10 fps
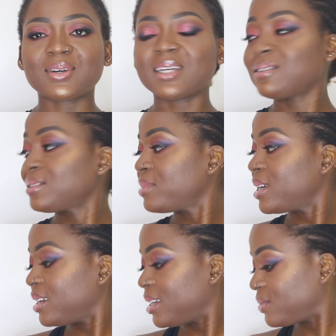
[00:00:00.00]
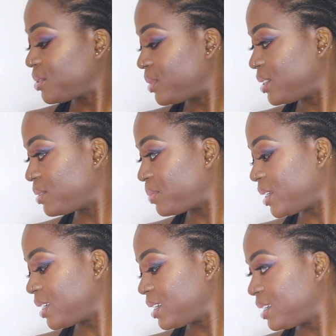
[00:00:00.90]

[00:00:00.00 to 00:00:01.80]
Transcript: Why does my head have to be this big?